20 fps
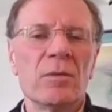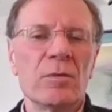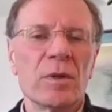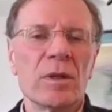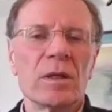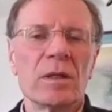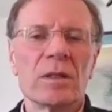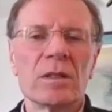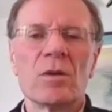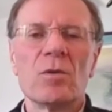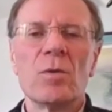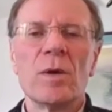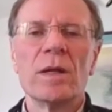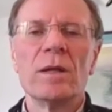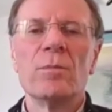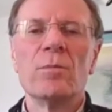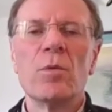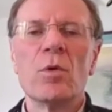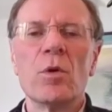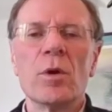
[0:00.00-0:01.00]
We think it's a
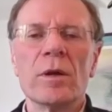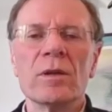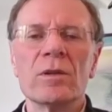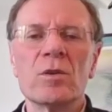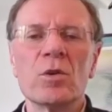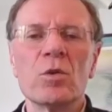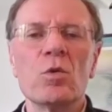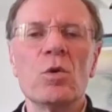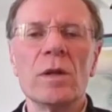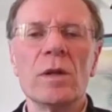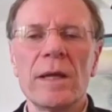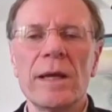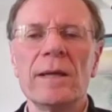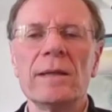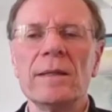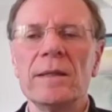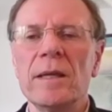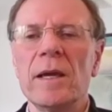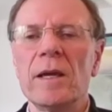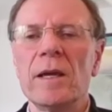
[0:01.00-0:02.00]
quite important tool
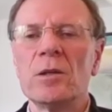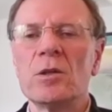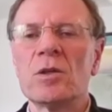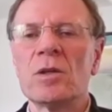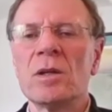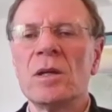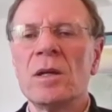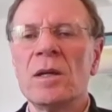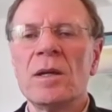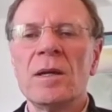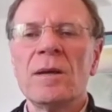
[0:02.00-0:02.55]
at the edge.